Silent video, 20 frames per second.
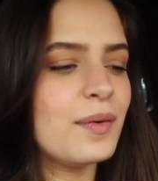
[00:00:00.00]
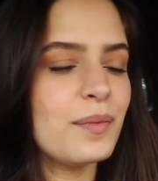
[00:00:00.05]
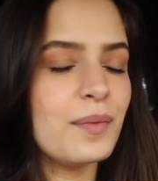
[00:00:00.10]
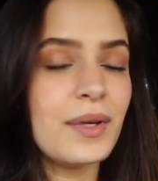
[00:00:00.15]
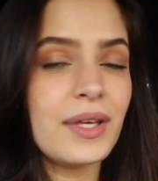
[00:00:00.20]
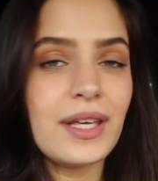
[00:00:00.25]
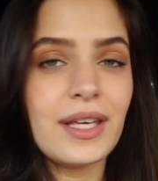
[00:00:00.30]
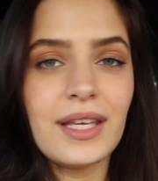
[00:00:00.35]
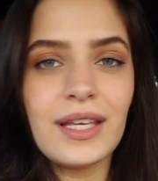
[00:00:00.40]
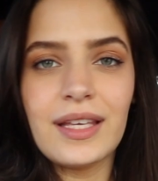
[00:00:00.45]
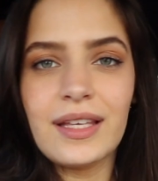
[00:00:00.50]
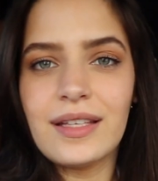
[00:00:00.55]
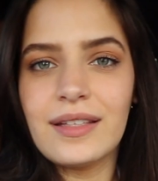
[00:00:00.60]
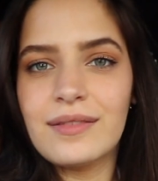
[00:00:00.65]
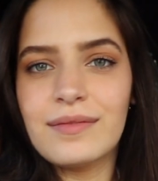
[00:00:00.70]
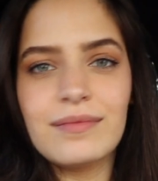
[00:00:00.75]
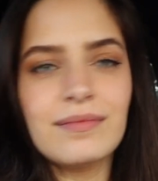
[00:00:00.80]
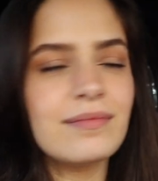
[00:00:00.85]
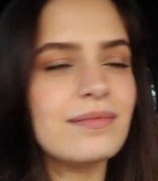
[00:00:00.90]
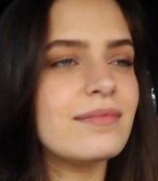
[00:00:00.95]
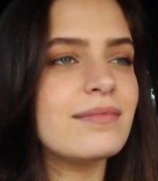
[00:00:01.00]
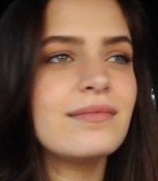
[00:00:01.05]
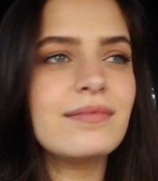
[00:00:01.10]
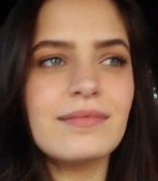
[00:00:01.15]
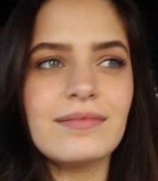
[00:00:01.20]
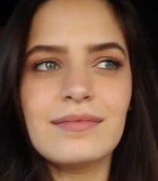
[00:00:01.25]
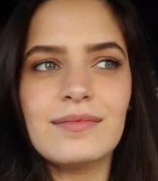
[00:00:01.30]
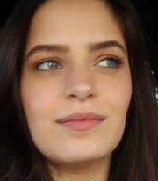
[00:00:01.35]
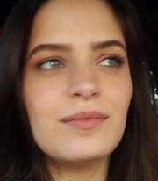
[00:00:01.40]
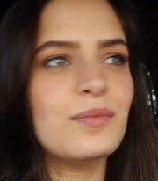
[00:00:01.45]
we
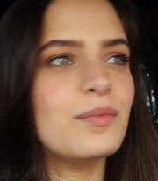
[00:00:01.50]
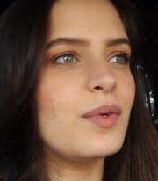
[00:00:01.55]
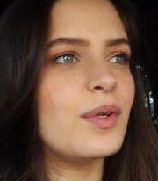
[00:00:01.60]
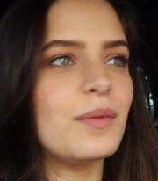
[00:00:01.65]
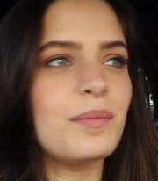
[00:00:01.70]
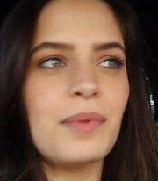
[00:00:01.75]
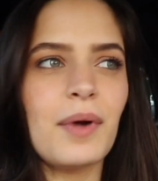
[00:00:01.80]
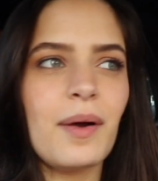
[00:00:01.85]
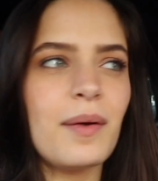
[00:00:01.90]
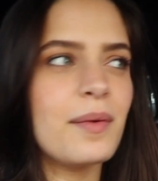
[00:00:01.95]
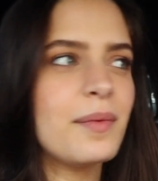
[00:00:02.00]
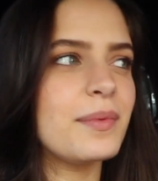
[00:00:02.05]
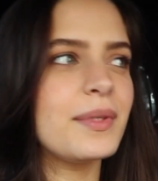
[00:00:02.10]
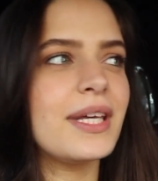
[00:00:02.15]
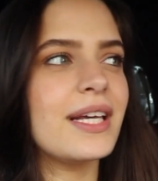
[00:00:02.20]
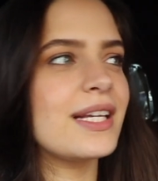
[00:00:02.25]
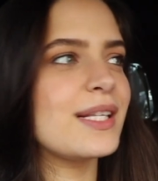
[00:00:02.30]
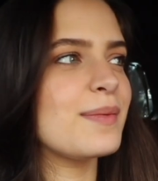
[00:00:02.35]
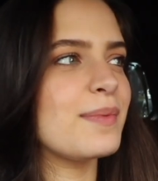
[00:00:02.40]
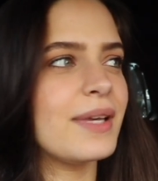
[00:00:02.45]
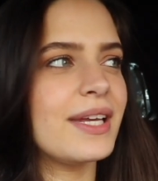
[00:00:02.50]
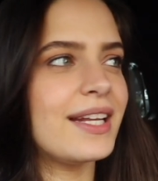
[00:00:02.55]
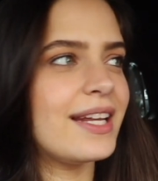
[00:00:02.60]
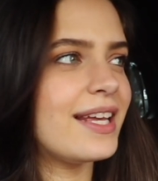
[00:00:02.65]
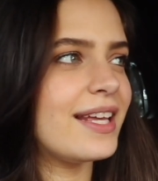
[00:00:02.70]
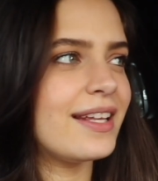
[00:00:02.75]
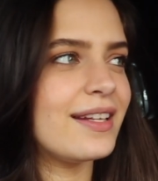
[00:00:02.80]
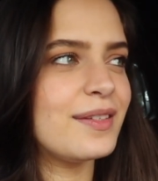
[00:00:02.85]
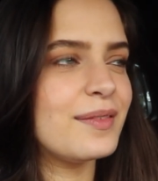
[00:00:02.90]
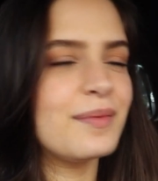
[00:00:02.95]
we'll probably explain
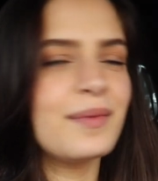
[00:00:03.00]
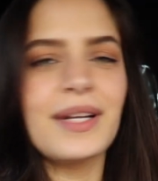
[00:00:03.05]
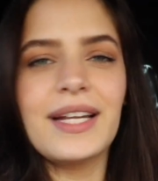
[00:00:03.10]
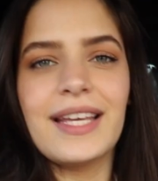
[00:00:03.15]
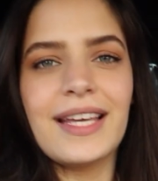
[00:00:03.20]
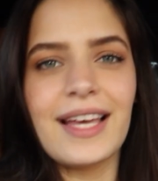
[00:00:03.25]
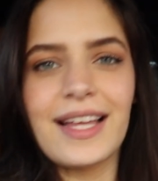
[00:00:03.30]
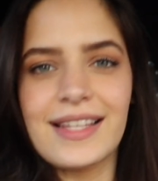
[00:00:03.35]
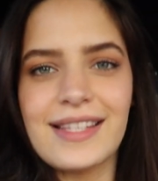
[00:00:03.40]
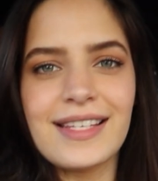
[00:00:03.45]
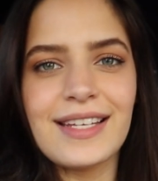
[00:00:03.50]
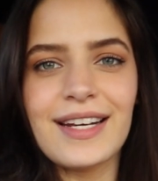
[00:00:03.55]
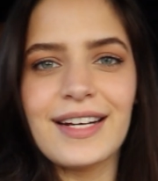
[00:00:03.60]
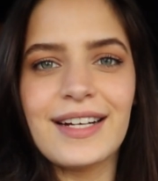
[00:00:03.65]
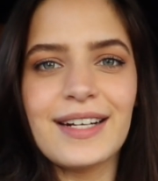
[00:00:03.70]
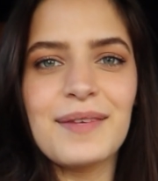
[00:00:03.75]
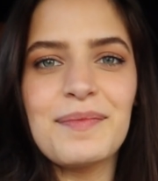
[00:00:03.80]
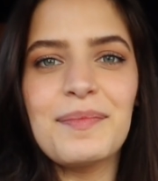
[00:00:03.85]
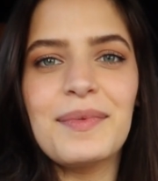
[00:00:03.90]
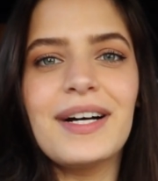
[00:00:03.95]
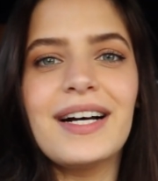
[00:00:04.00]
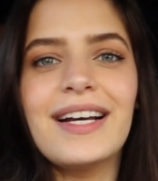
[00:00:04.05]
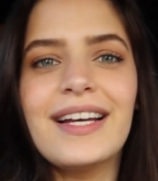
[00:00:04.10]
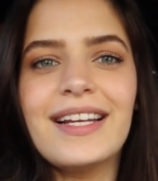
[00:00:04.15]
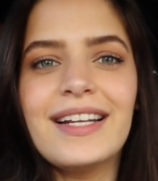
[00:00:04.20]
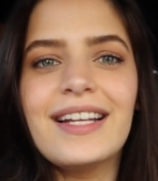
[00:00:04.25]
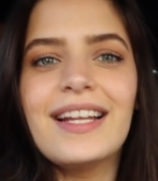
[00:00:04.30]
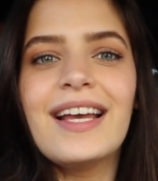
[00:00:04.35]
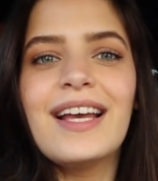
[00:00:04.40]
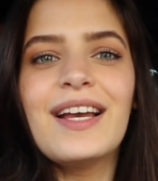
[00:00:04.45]
it when he gets here
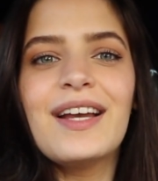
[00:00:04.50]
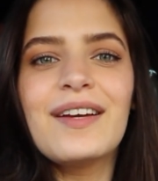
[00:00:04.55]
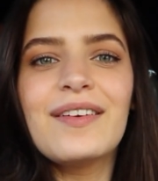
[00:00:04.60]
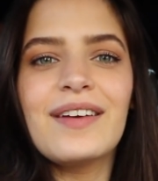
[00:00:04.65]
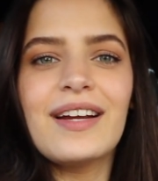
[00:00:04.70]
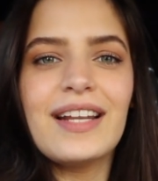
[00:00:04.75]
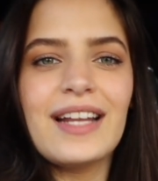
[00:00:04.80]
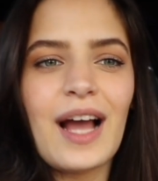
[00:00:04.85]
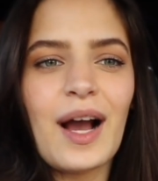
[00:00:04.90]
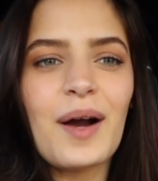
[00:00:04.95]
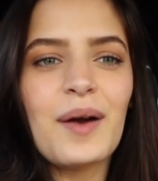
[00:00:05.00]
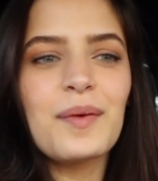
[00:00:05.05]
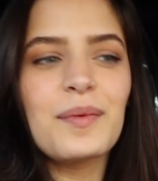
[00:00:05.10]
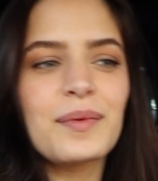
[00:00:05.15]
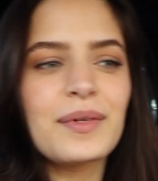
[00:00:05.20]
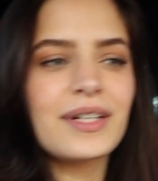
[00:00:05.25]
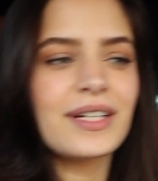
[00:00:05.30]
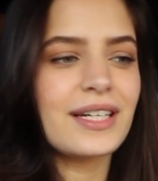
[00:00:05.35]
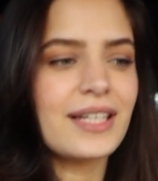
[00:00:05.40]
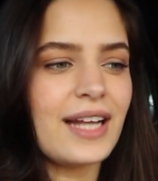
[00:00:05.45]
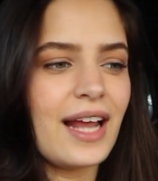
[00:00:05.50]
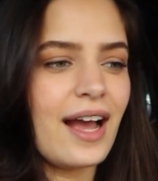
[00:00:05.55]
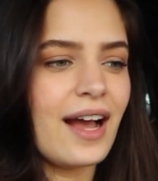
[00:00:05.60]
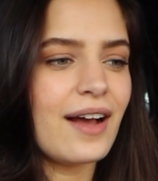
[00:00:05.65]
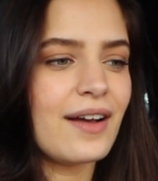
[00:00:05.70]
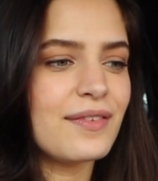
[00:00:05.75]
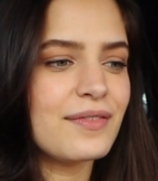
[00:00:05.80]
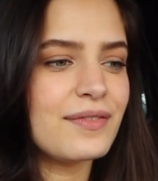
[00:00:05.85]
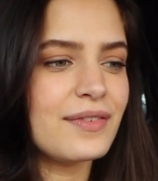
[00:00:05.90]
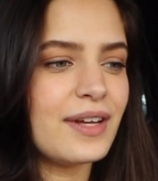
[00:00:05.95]
but right now we're gonna
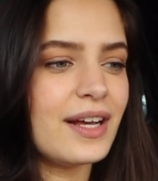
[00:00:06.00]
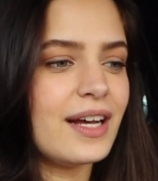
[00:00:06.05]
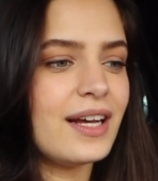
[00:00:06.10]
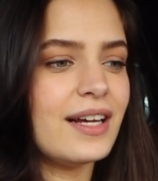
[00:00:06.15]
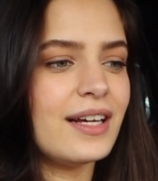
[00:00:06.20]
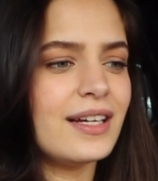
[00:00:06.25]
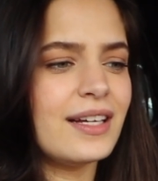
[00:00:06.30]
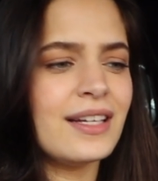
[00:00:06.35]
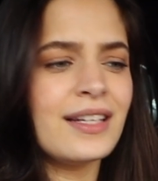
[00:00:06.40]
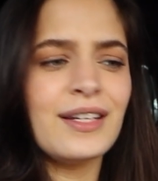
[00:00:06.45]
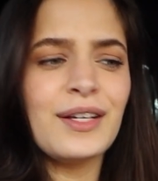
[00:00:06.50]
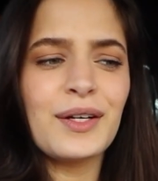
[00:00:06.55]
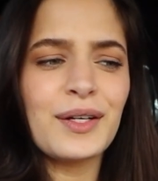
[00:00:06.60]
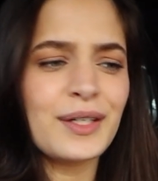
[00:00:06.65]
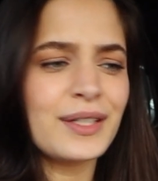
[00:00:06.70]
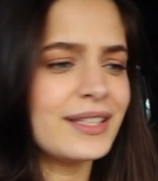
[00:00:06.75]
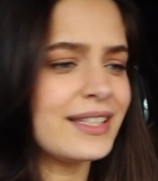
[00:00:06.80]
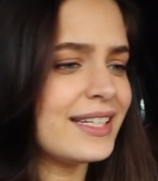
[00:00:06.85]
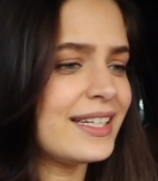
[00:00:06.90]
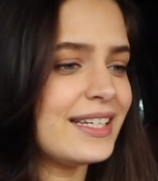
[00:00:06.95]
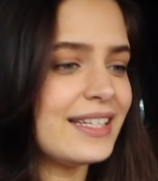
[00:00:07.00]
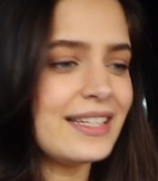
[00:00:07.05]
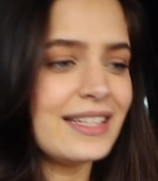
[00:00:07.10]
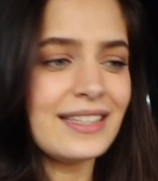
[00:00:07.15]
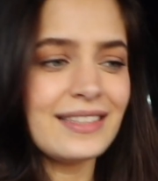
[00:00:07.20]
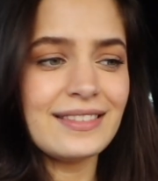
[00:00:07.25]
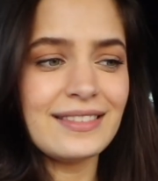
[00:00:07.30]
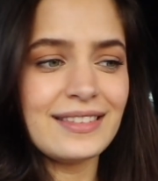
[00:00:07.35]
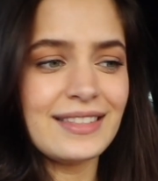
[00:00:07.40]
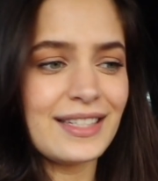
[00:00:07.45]
have an early
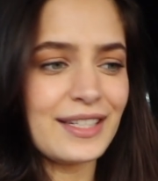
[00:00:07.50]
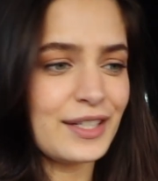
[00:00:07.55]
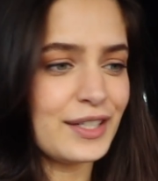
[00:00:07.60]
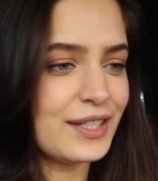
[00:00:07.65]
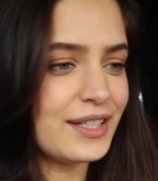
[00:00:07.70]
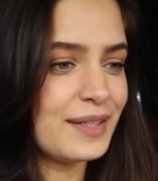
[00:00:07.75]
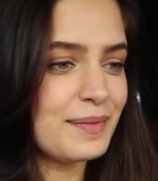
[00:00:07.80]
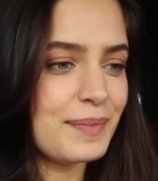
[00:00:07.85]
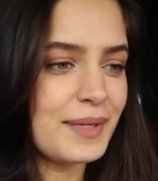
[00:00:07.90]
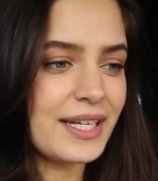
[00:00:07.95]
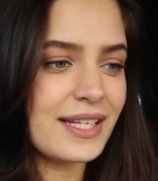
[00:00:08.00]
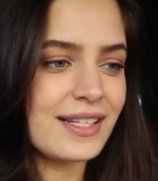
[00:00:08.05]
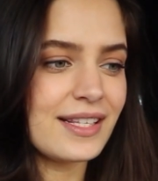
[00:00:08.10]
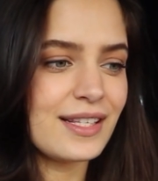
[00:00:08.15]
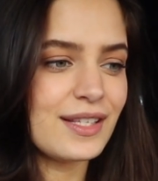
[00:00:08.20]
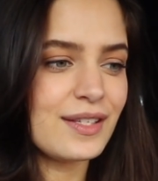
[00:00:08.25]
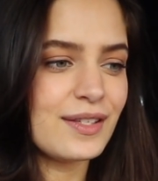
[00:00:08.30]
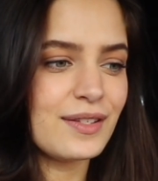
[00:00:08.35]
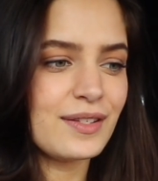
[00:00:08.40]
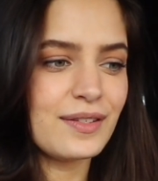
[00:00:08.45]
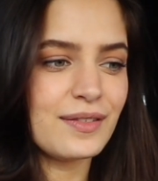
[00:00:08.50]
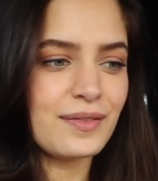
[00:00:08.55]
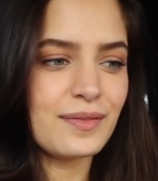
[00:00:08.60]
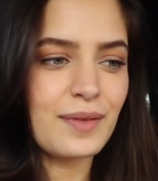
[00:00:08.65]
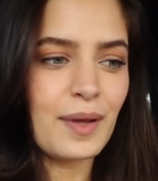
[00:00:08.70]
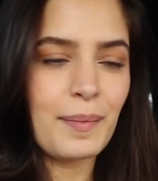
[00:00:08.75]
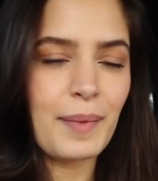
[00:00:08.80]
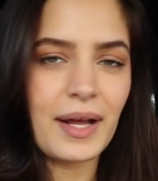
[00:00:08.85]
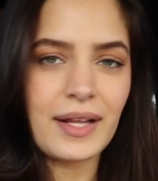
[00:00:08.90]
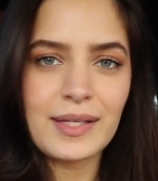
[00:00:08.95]
dinner because it's
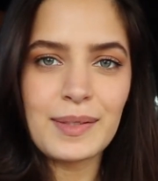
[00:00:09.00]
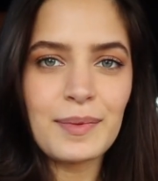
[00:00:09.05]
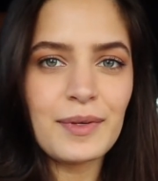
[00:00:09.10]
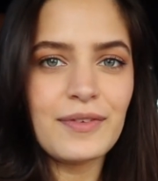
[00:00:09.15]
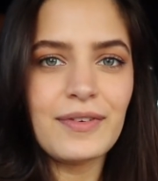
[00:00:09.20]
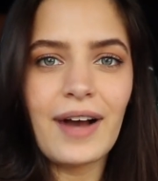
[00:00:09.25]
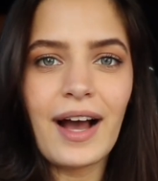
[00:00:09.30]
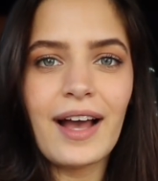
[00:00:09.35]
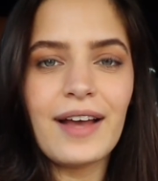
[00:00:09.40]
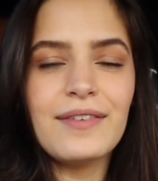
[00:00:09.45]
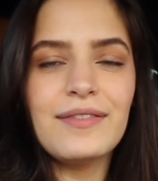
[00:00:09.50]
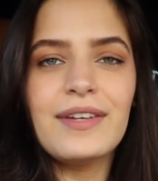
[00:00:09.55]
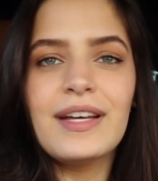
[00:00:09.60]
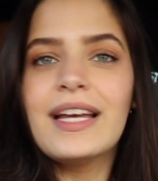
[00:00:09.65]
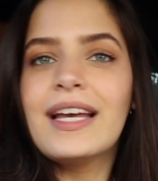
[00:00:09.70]
about to be five